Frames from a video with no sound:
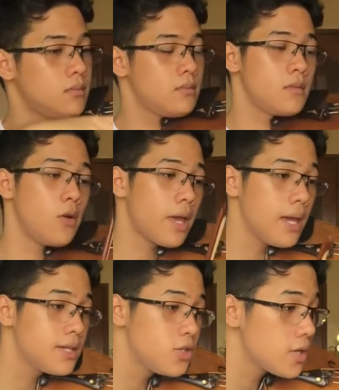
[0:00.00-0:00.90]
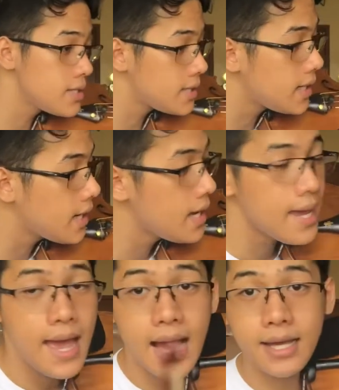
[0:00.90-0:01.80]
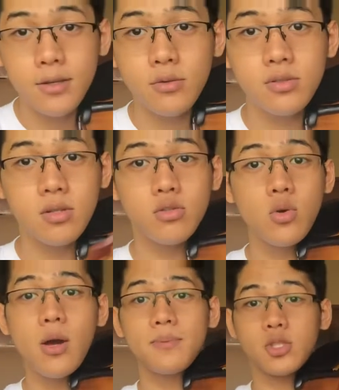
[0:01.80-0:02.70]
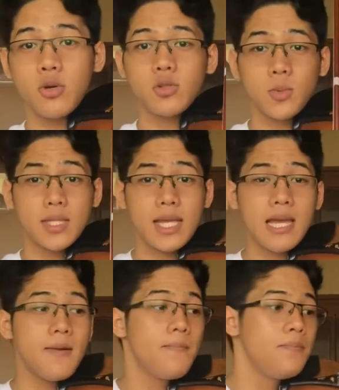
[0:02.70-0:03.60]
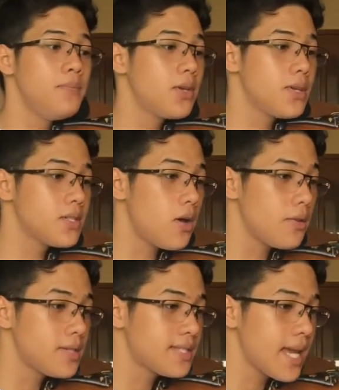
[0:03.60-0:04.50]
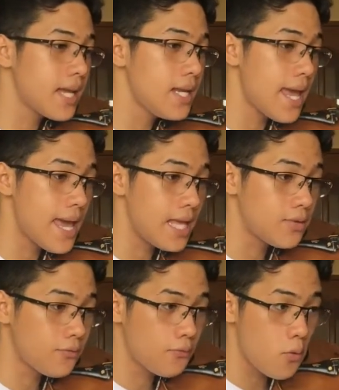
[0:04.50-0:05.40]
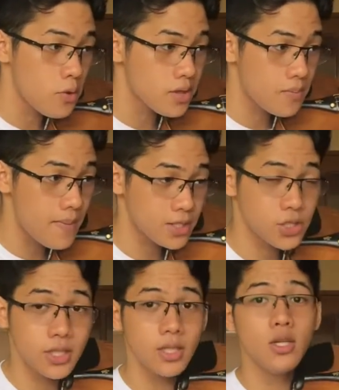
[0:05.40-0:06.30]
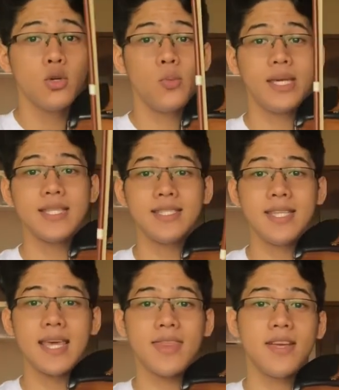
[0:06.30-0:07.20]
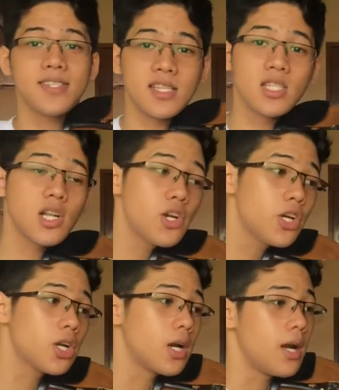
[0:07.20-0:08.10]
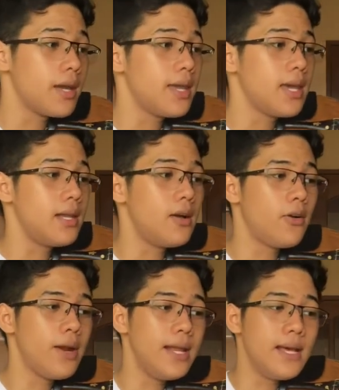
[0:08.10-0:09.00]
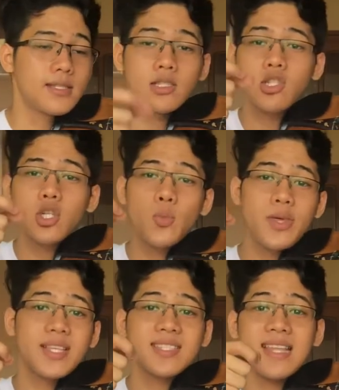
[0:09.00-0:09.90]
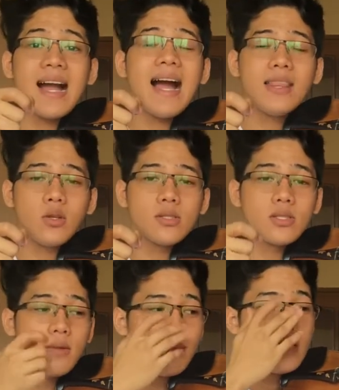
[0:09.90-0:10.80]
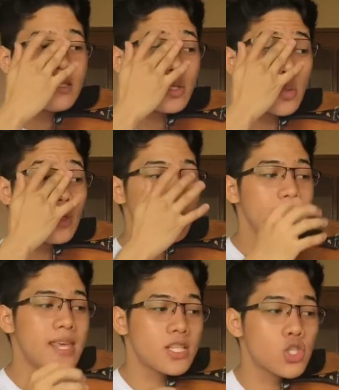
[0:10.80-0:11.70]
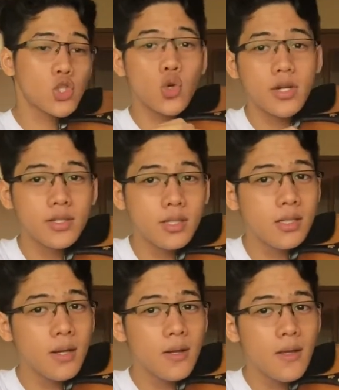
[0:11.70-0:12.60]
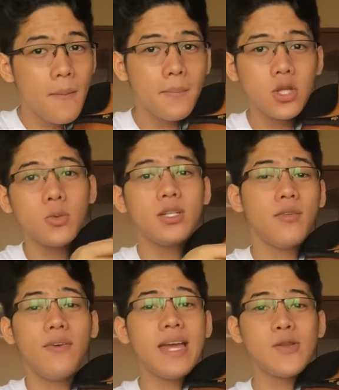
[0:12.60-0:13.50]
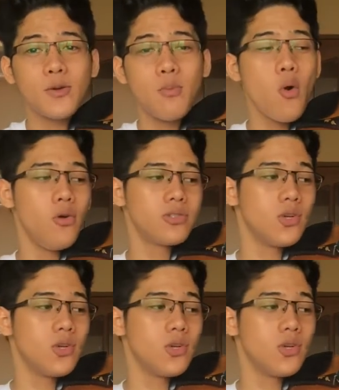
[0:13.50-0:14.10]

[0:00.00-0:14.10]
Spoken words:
Okay, as you can see, I use 2 upstrokes once again, because on the second and fourth measure, we can see that there's a slur again. Alright, a slur with staccatos. So you want to play that shorter, but you want to divide your bow also.